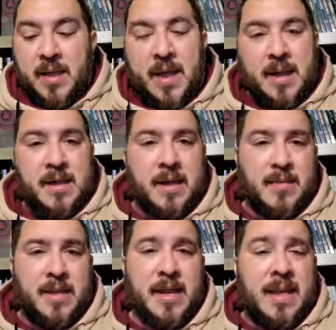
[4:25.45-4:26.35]
And
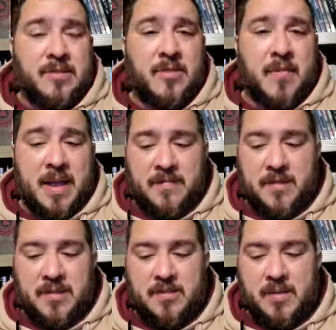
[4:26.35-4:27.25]
uh, the last drawback
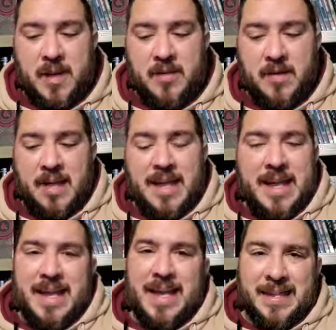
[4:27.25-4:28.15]
for this spell,
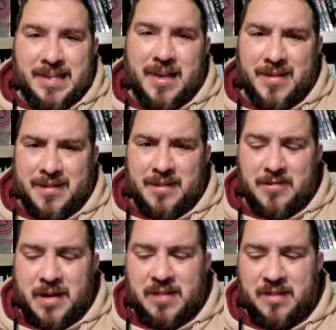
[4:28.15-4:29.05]
it's a
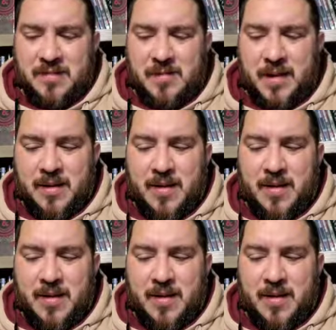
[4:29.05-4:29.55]
concentration spell.